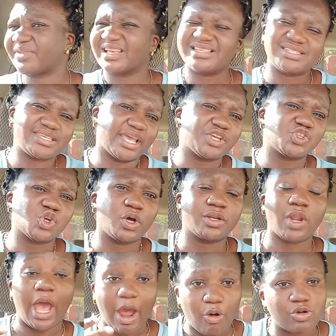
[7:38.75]
section
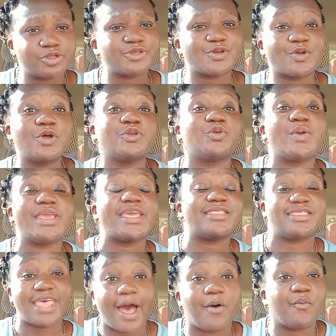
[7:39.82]
are also not doing it
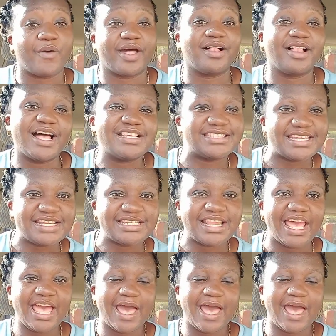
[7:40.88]
that well as in